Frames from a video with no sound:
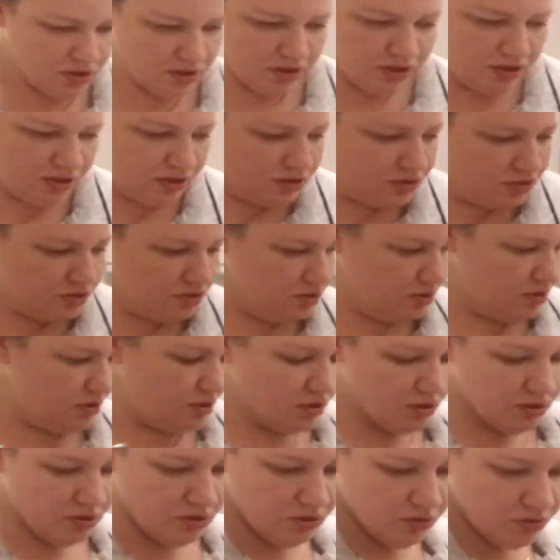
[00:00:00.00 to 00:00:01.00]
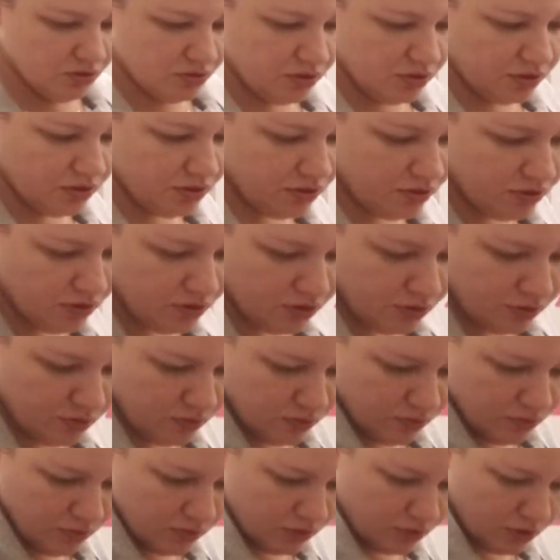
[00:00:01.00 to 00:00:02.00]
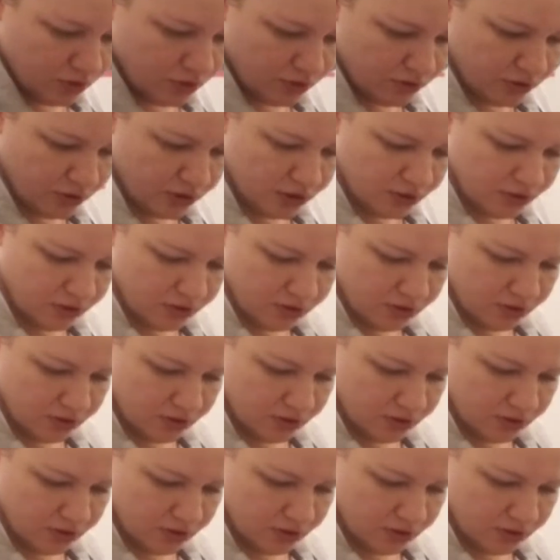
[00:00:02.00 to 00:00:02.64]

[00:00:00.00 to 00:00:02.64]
Actually, I can use this to stir it.